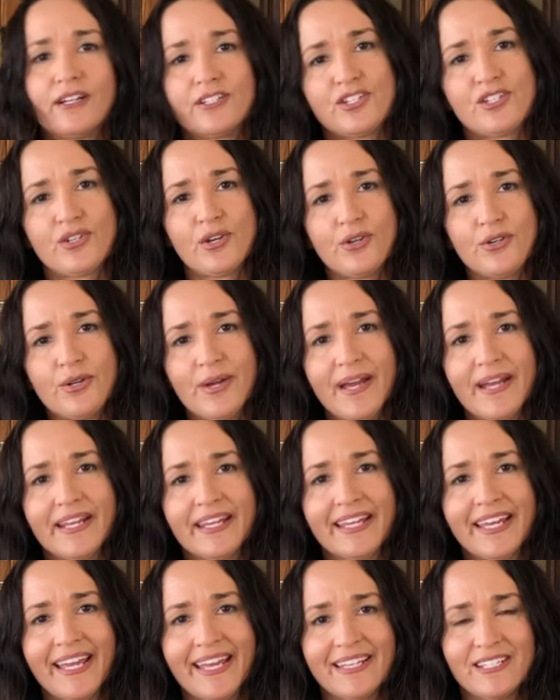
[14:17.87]
I show you how to
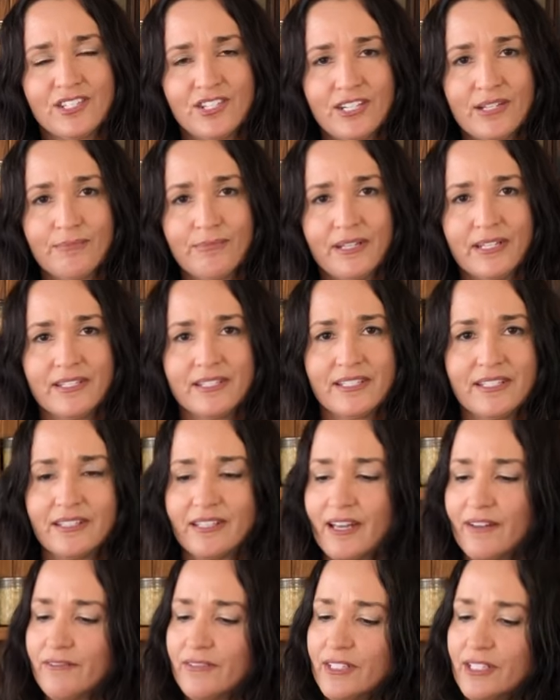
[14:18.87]
can chickpeas
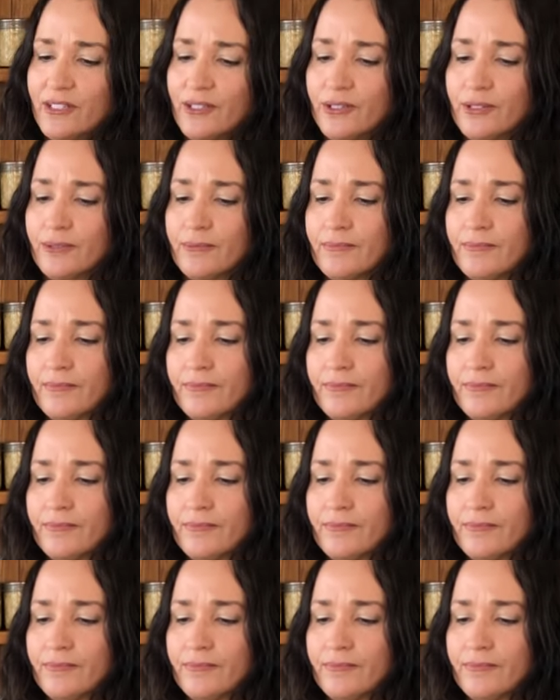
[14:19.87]
in that video.